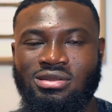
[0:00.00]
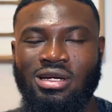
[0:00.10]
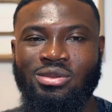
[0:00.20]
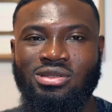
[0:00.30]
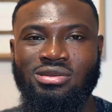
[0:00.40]

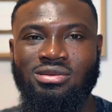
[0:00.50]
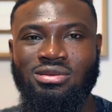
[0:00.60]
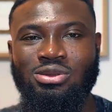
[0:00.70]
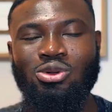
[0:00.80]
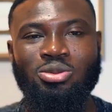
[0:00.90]
I mean,
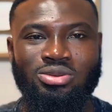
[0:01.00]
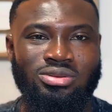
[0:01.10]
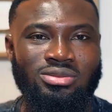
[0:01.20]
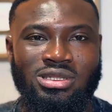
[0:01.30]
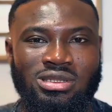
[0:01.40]
Europe,
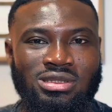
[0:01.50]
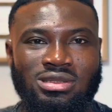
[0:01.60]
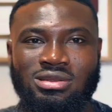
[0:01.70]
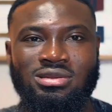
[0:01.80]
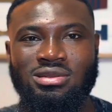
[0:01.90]

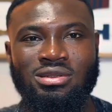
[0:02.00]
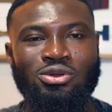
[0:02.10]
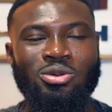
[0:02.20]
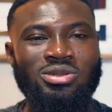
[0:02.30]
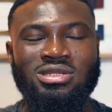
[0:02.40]
because
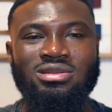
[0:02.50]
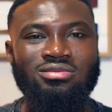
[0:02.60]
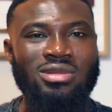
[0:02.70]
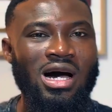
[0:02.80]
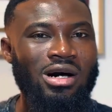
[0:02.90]
Europe is
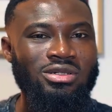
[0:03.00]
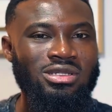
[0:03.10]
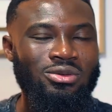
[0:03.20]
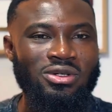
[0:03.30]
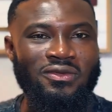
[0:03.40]
miles
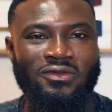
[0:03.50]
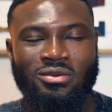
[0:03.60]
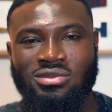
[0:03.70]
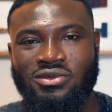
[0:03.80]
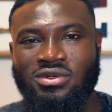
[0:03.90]
away
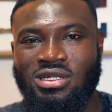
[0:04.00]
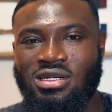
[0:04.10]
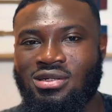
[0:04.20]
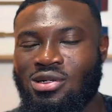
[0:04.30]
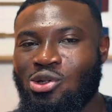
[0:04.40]
from even
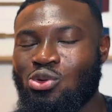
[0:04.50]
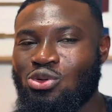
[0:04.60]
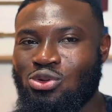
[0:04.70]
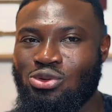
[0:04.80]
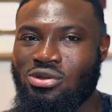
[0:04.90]
getting
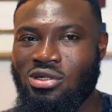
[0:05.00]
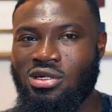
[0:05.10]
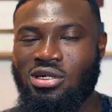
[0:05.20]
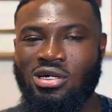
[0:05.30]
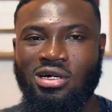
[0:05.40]
close
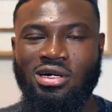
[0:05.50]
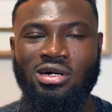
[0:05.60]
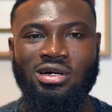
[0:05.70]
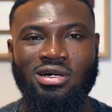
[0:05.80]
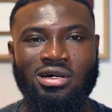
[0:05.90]

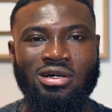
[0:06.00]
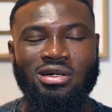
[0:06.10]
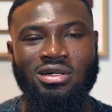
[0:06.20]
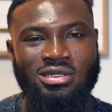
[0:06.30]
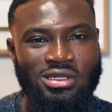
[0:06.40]
uh,
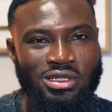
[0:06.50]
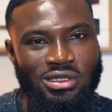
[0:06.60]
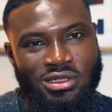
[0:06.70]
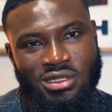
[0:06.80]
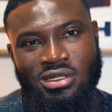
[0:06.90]

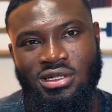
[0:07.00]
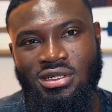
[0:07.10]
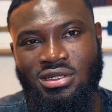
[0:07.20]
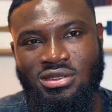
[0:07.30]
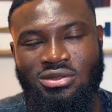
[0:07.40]

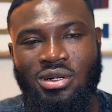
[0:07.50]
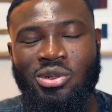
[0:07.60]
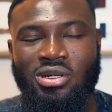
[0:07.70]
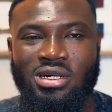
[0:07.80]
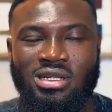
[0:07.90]
to
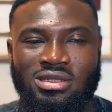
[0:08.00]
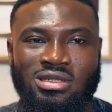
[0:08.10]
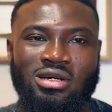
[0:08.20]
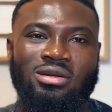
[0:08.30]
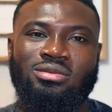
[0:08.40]
America at the
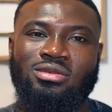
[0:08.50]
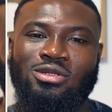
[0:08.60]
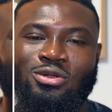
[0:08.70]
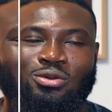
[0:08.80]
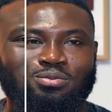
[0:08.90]
time.
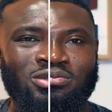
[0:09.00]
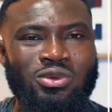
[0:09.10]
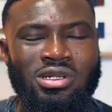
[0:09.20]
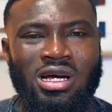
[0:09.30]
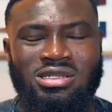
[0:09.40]
So Africans
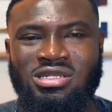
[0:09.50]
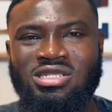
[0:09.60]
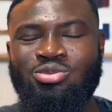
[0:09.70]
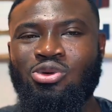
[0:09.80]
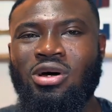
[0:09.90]
were not
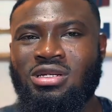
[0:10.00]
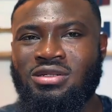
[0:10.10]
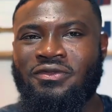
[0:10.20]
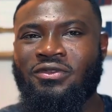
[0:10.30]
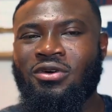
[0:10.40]
just brought
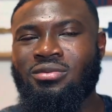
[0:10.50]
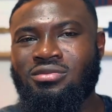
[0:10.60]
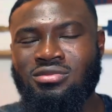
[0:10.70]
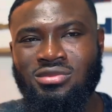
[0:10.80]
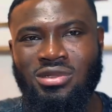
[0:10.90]
in
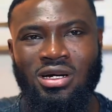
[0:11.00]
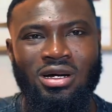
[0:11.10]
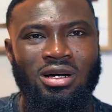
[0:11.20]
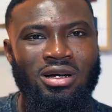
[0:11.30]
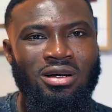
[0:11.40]
from
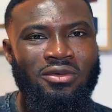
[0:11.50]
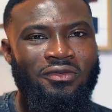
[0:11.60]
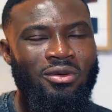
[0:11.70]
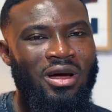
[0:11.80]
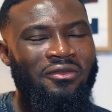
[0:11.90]

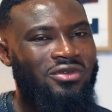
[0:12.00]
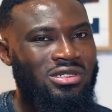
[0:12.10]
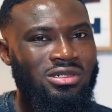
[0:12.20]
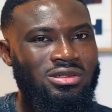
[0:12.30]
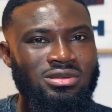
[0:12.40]

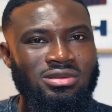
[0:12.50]
Africa,